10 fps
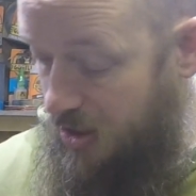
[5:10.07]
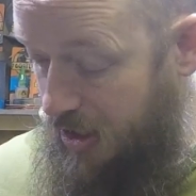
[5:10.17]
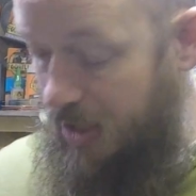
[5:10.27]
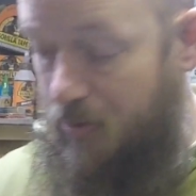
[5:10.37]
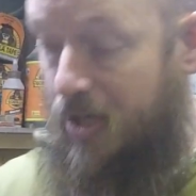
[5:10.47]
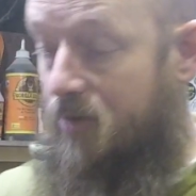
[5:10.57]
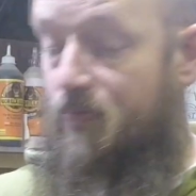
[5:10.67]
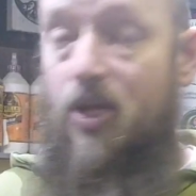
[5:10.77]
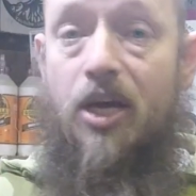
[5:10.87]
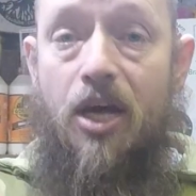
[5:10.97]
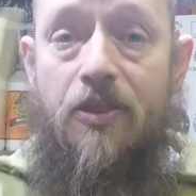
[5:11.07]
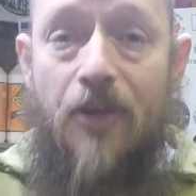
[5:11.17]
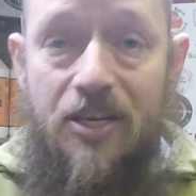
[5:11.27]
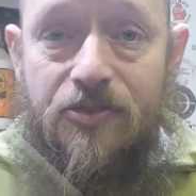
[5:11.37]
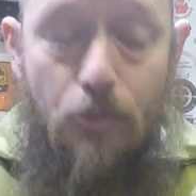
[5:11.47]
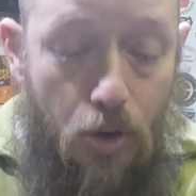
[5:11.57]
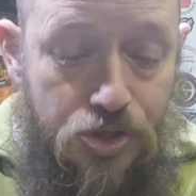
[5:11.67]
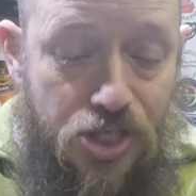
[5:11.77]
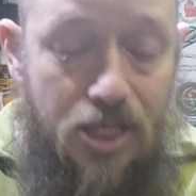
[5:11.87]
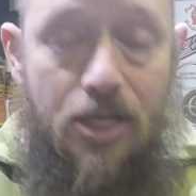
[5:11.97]
Anyway, thanks for
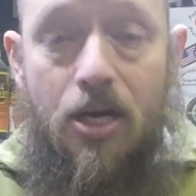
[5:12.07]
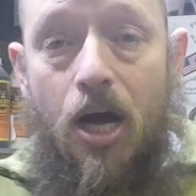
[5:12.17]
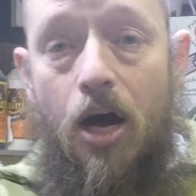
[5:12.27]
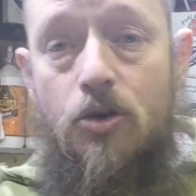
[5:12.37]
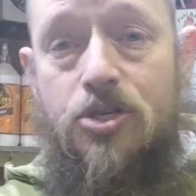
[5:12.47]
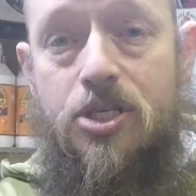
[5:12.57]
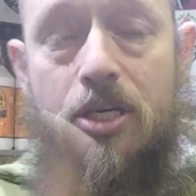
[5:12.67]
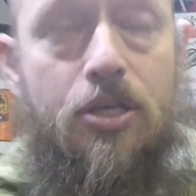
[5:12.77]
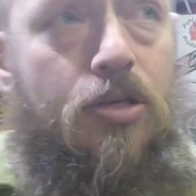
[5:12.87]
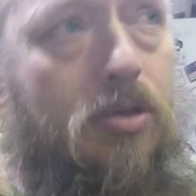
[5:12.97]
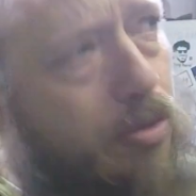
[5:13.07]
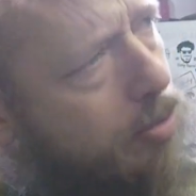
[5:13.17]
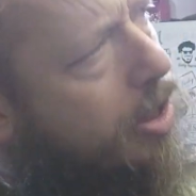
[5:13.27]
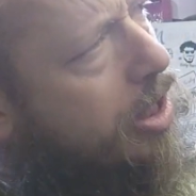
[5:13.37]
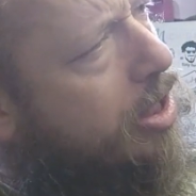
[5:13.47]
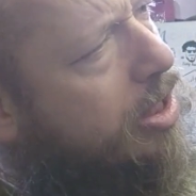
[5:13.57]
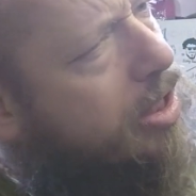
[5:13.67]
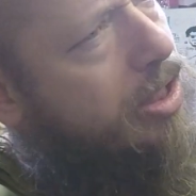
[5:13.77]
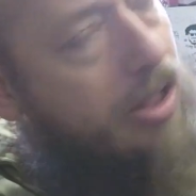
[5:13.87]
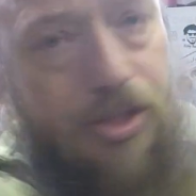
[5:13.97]
watching. I'll see you
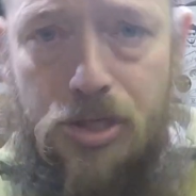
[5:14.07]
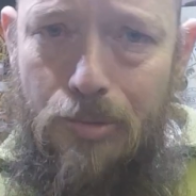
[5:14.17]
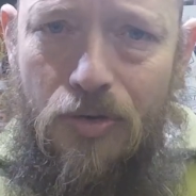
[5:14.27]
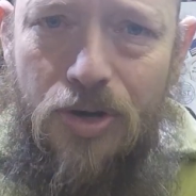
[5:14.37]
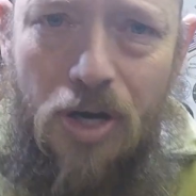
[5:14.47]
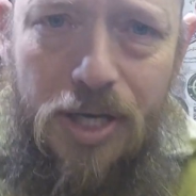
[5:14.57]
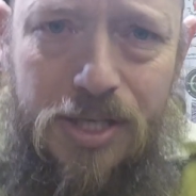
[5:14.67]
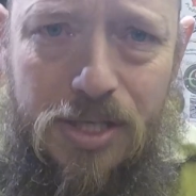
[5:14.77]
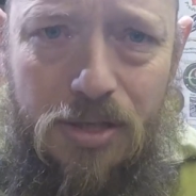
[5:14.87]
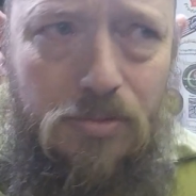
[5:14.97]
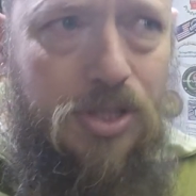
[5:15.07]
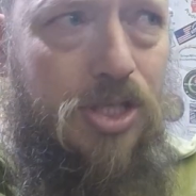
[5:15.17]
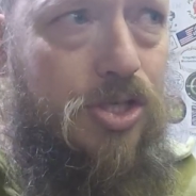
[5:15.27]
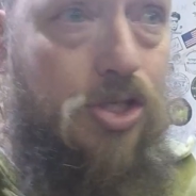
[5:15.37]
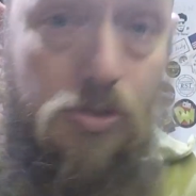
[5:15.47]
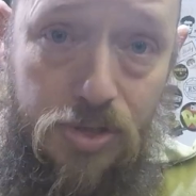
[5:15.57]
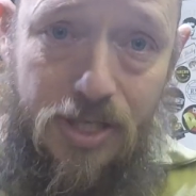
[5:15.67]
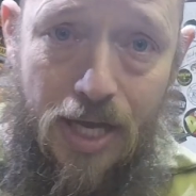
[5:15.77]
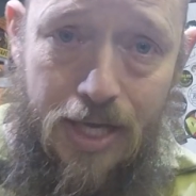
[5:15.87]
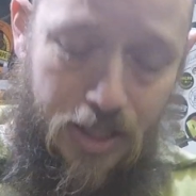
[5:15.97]
tomorrow night, which is
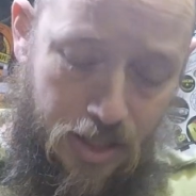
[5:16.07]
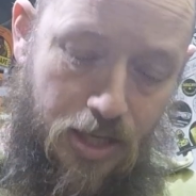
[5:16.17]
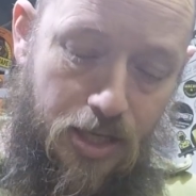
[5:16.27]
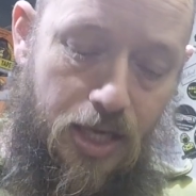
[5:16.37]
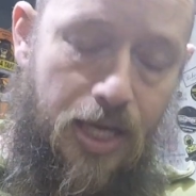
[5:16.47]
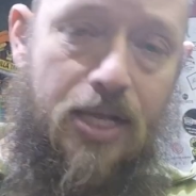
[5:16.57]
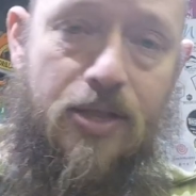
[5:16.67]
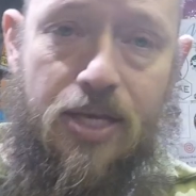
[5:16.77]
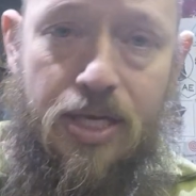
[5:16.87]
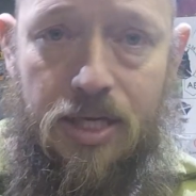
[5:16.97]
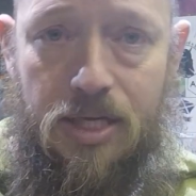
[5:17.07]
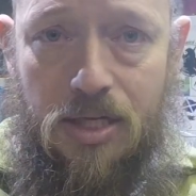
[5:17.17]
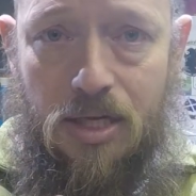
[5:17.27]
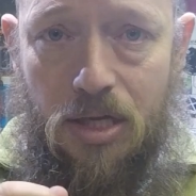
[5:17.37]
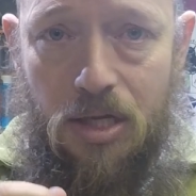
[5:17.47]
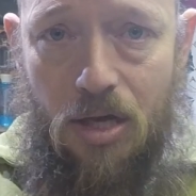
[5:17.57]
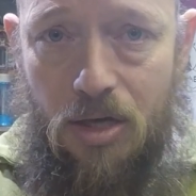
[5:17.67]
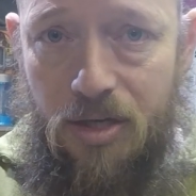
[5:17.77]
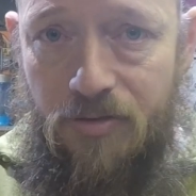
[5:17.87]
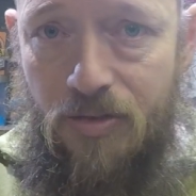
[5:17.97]
Tuesday, in the
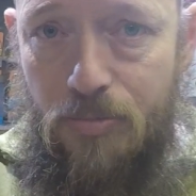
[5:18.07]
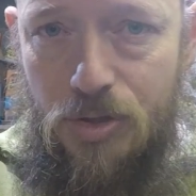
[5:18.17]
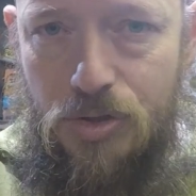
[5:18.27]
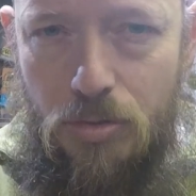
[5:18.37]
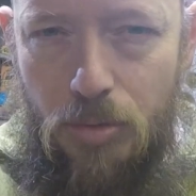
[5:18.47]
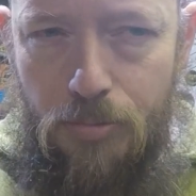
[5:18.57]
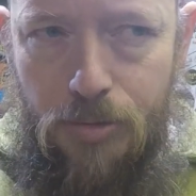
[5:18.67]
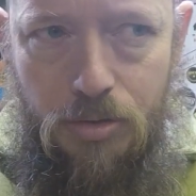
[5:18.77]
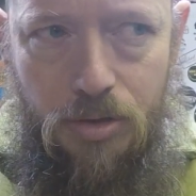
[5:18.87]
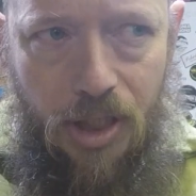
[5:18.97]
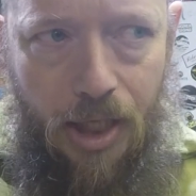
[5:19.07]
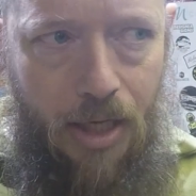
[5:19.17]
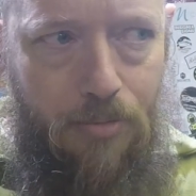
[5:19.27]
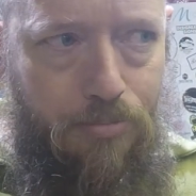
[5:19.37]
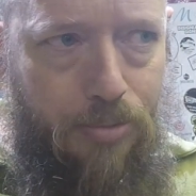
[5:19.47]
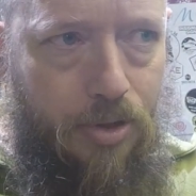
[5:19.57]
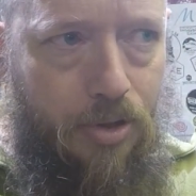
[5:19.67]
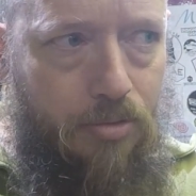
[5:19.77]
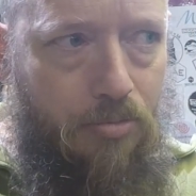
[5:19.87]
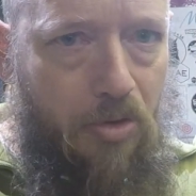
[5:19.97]
live. I'm not sure what I'm doing yet, but
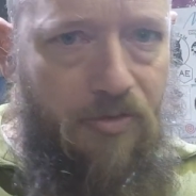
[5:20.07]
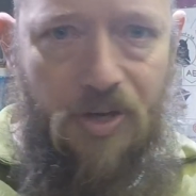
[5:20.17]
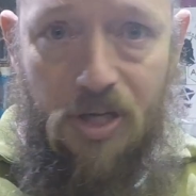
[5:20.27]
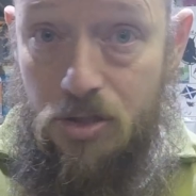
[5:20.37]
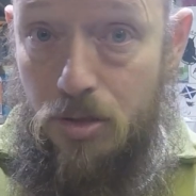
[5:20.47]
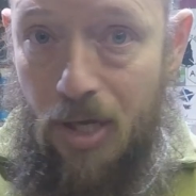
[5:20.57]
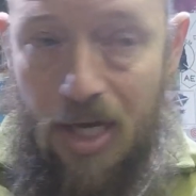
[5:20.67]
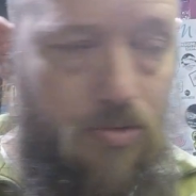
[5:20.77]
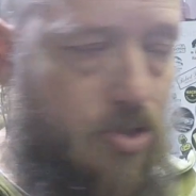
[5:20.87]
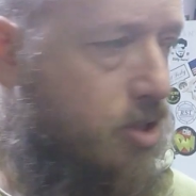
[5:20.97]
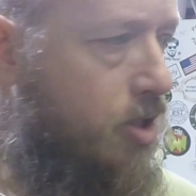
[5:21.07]
we'll figure something out.